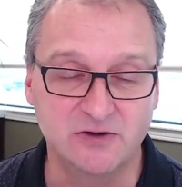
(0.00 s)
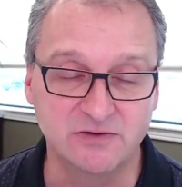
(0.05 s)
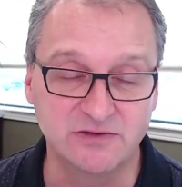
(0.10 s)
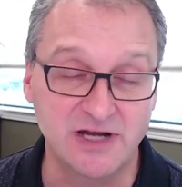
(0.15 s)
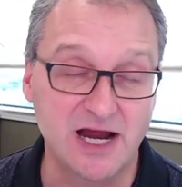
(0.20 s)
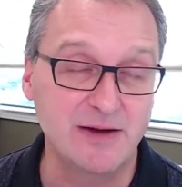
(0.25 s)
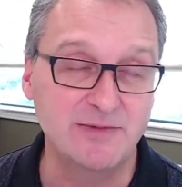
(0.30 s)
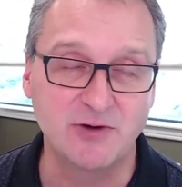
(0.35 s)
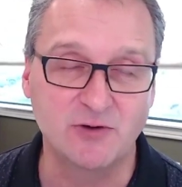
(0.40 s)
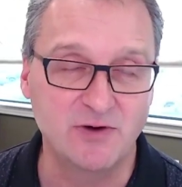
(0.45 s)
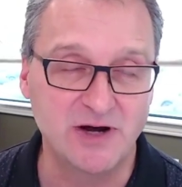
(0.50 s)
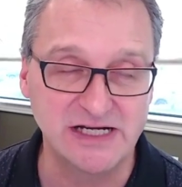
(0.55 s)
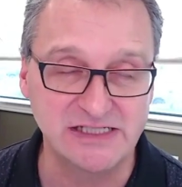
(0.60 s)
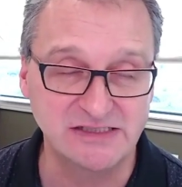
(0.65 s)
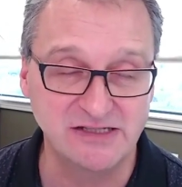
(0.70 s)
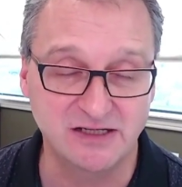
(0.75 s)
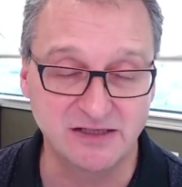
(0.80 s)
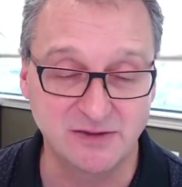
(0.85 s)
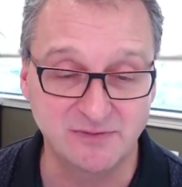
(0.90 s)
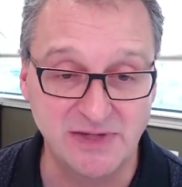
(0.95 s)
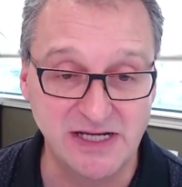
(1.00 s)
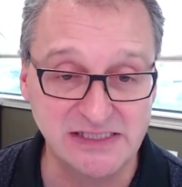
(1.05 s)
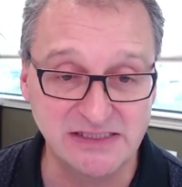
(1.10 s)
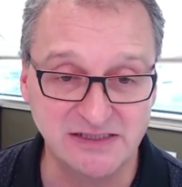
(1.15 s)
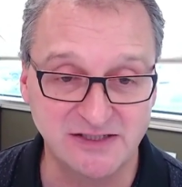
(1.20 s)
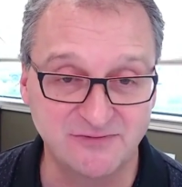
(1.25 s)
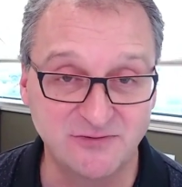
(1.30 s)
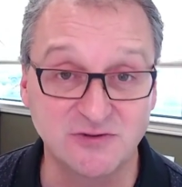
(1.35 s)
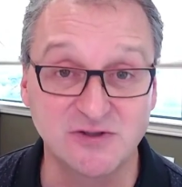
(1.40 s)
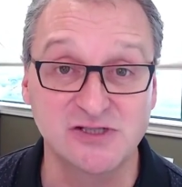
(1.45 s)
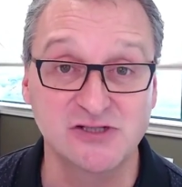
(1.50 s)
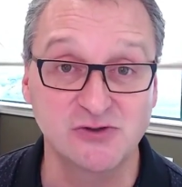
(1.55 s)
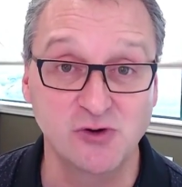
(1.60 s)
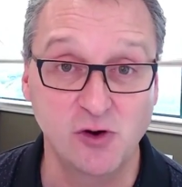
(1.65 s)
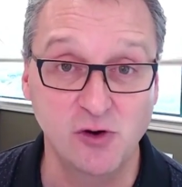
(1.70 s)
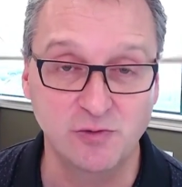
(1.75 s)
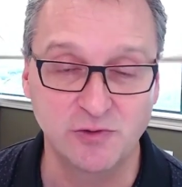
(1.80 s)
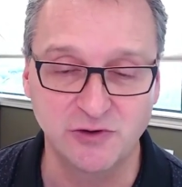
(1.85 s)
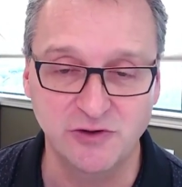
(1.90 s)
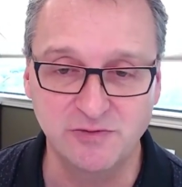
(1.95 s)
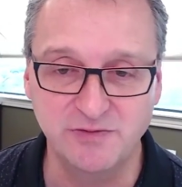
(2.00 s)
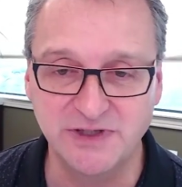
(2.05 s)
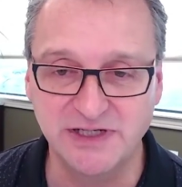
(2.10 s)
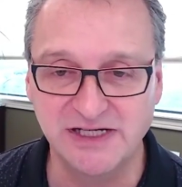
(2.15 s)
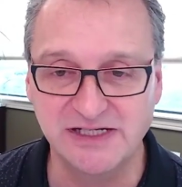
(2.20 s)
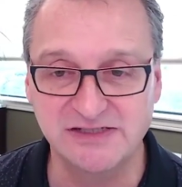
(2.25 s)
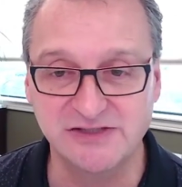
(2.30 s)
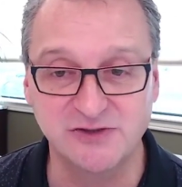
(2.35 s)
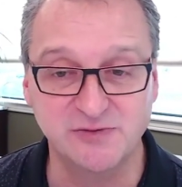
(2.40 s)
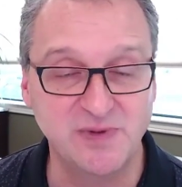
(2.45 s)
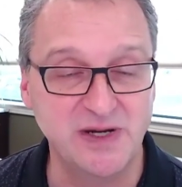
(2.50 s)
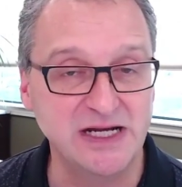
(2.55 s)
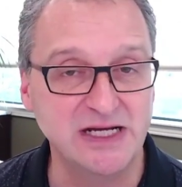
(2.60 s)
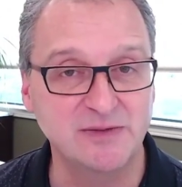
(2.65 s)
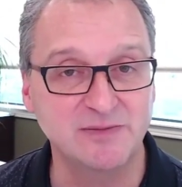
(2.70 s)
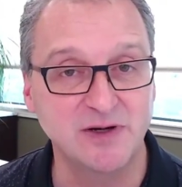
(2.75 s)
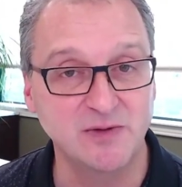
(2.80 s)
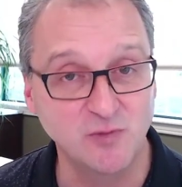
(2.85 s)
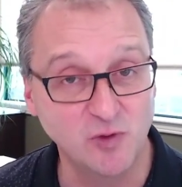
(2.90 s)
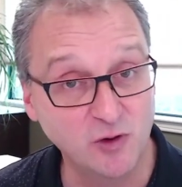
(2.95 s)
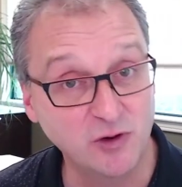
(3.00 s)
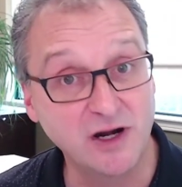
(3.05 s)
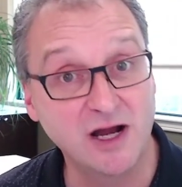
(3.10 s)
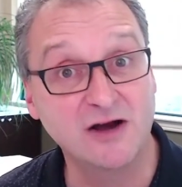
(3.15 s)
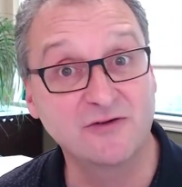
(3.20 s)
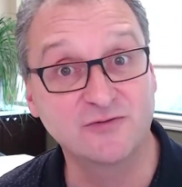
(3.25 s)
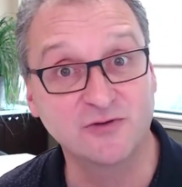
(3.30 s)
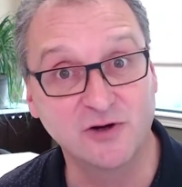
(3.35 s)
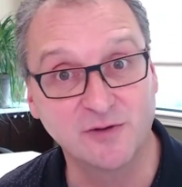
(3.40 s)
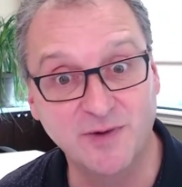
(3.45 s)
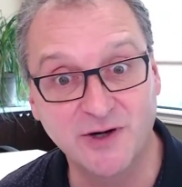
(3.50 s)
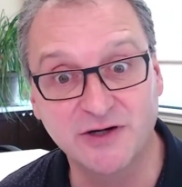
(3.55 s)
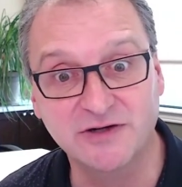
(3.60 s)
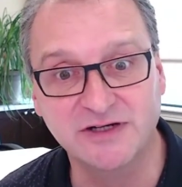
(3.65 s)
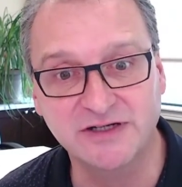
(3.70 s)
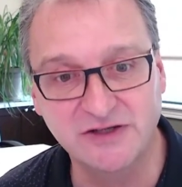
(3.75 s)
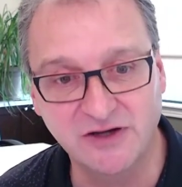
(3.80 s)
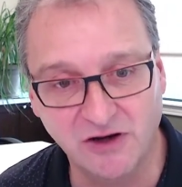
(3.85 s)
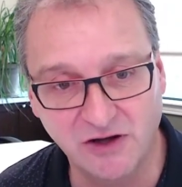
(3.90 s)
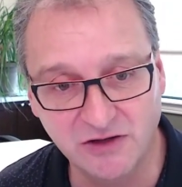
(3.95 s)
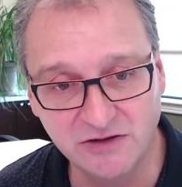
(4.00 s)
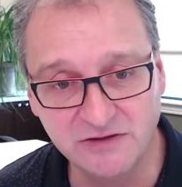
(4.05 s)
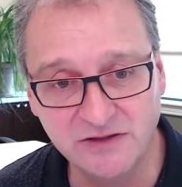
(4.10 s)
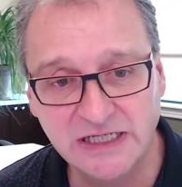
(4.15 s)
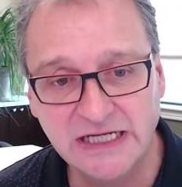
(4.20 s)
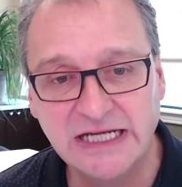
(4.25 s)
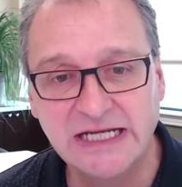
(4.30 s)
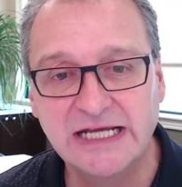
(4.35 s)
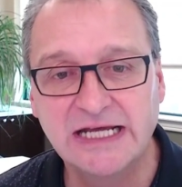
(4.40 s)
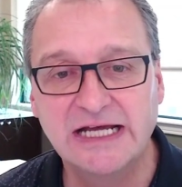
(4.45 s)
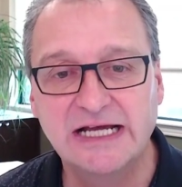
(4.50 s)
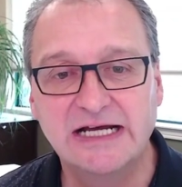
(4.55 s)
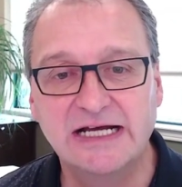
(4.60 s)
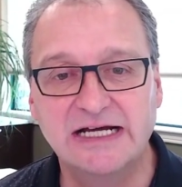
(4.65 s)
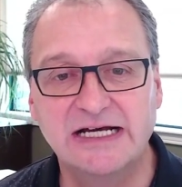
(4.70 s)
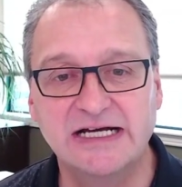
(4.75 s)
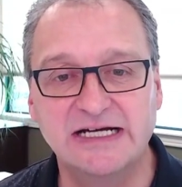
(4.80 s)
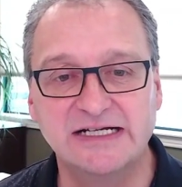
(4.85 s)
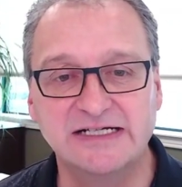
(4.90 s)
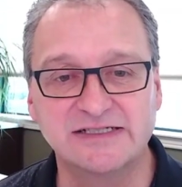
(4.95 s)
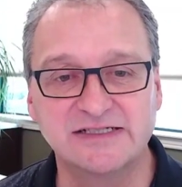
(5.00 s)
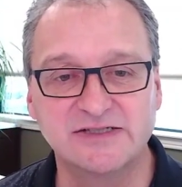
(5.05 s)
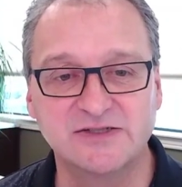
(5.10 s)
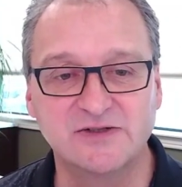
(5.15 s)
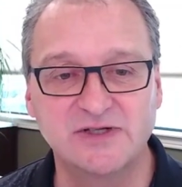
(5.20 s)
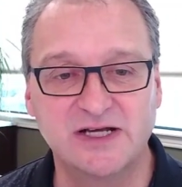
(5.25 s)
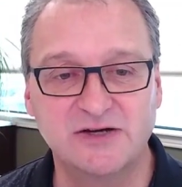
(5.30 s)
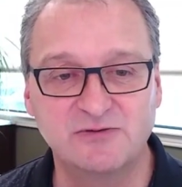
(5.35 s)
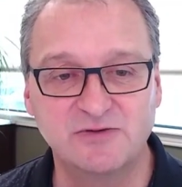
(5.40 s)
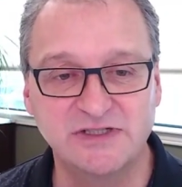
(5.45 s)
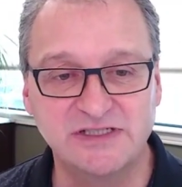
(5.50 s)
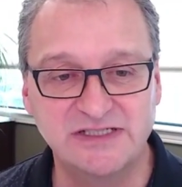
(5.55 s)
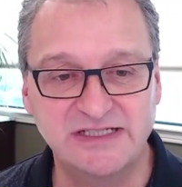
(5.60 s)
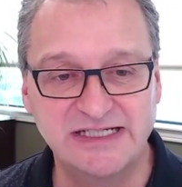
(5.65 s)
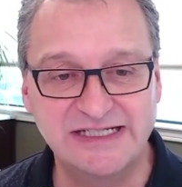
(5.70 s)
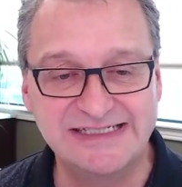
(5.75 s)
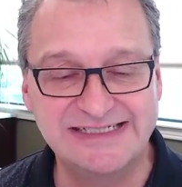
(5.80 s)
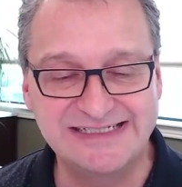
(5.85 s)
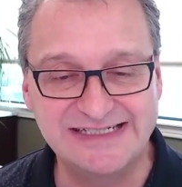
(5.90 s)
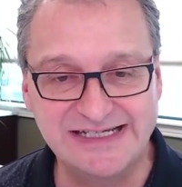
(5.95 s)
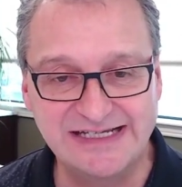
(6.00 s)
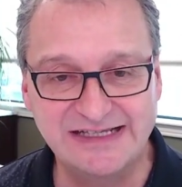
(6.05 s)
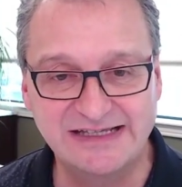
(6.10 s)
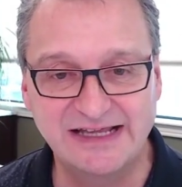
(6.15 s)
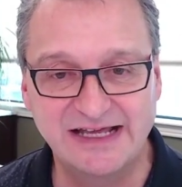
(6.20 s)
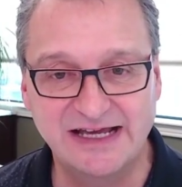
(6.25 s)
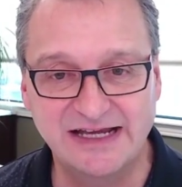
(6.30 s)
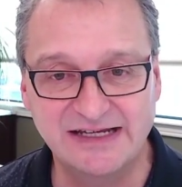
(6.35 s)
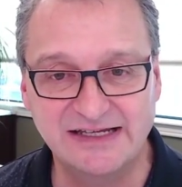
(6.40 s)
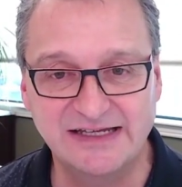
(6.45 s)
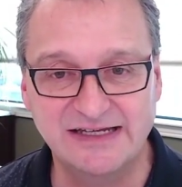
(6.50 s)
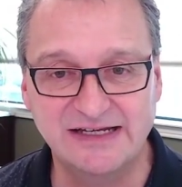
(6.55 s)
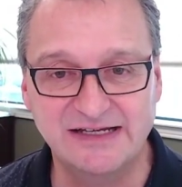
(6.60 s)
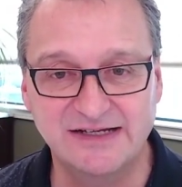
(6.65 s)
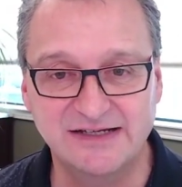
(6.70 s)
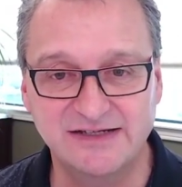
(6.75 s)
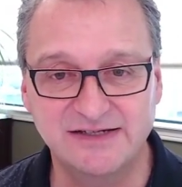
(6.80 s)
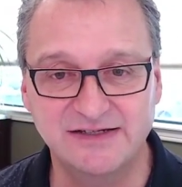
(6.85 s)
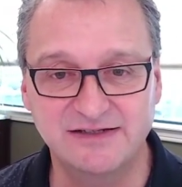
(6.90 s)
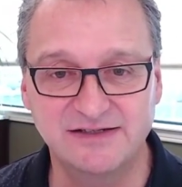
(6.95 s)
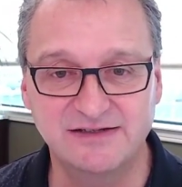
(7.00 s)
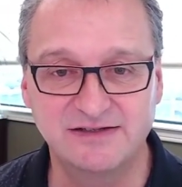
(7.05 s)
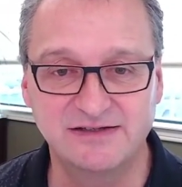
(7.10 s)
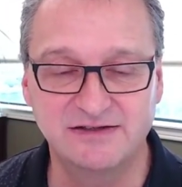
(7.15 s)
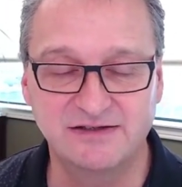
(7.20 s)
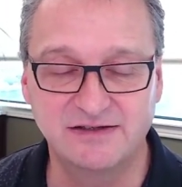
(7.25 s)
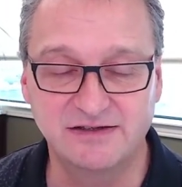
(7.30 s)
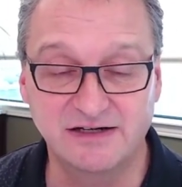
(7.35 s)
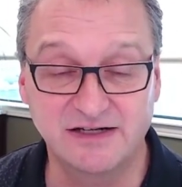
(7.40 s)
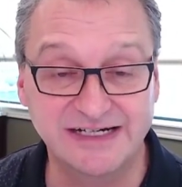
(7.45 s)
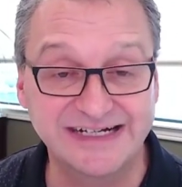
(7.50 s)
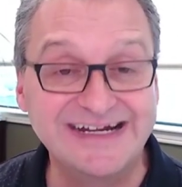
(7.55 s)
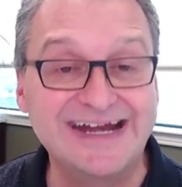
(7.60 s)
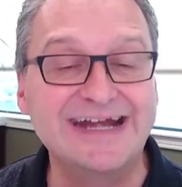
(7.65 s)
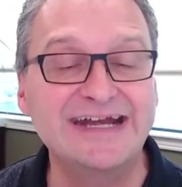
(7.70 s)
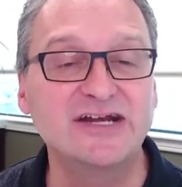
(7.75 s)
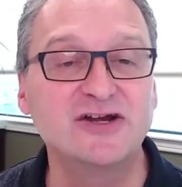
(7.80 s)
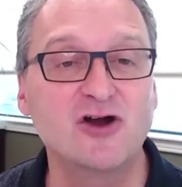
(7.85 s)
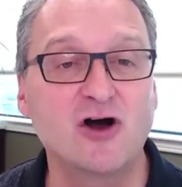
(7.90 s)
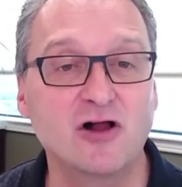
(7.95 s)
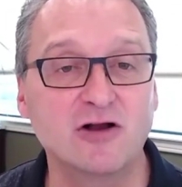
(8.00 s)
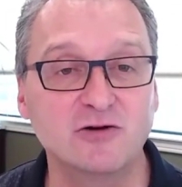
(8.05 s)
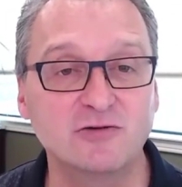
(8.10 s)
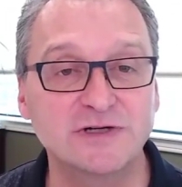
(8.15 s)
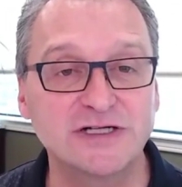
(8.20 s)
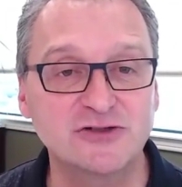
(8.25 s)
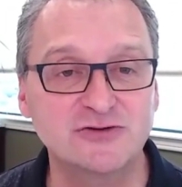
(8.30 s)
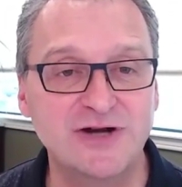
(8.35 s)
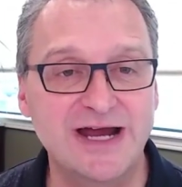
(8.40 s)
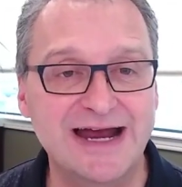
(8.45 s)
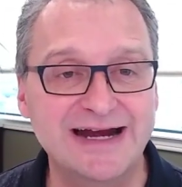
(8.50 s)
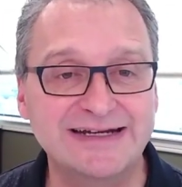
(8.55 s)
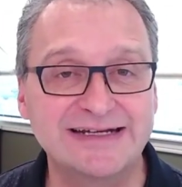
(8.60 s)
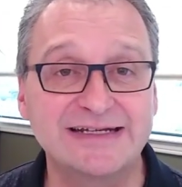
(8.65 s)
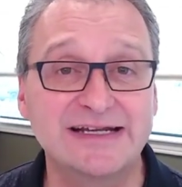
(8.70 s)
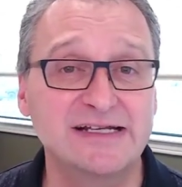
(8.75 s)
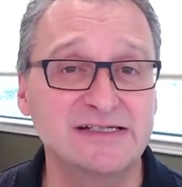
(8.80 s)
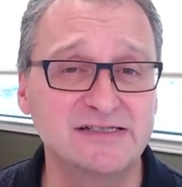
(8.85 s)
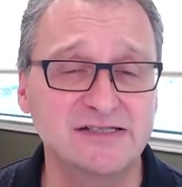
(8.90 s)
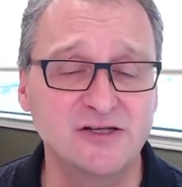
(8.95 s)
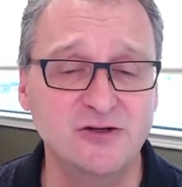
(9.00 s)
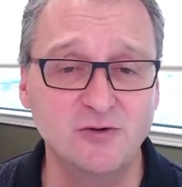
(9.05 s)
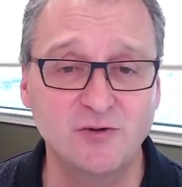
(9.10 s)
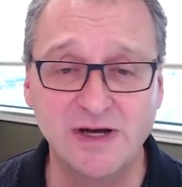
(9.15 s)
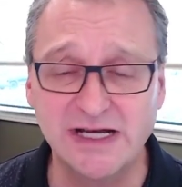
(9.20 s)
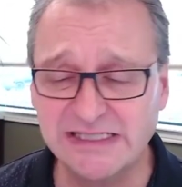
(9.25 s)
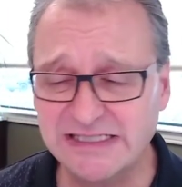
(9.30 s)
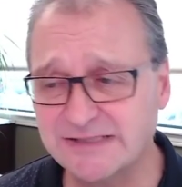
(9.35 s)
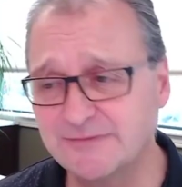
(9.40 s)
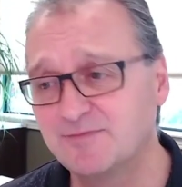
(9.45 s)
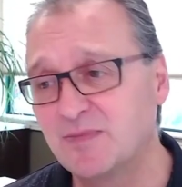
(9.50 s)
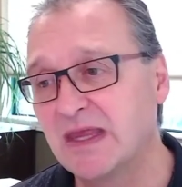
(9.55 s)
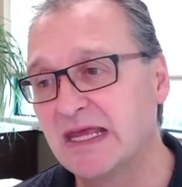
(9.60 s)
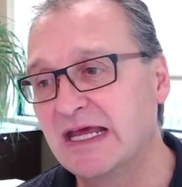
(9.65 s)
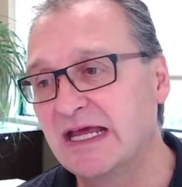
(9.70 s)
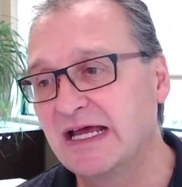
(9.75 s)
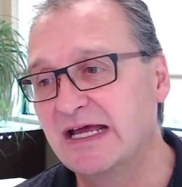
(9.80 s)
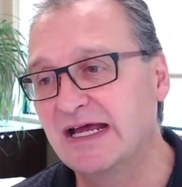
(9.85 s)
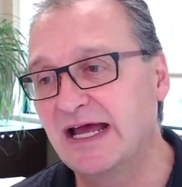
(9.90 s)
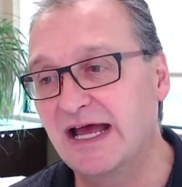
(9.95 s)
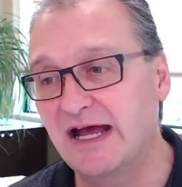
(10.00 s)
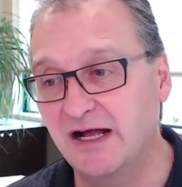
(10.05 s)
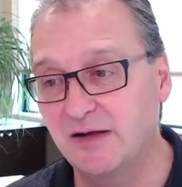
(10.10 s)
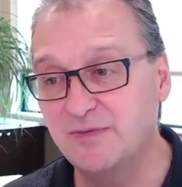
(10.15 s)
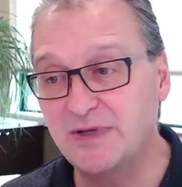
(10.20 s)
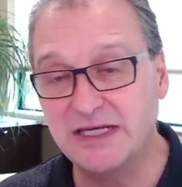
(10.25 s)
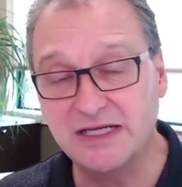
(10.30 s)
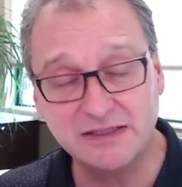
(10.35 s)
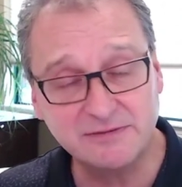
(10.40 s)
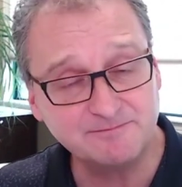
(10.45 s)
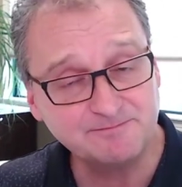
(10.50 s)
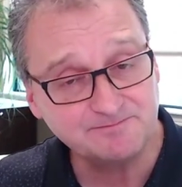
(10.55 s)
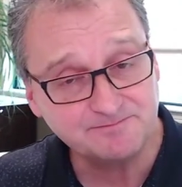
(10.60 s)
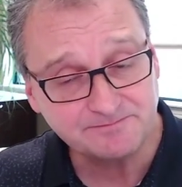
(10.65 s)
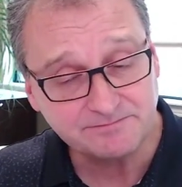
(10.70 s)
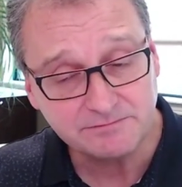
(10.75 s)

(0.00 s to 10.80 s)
timing wise, not the best if you're a snowbird because you're paying a bit more now for an American dollar. So yeah, we did see that Canadian dollar retract against the US, albeit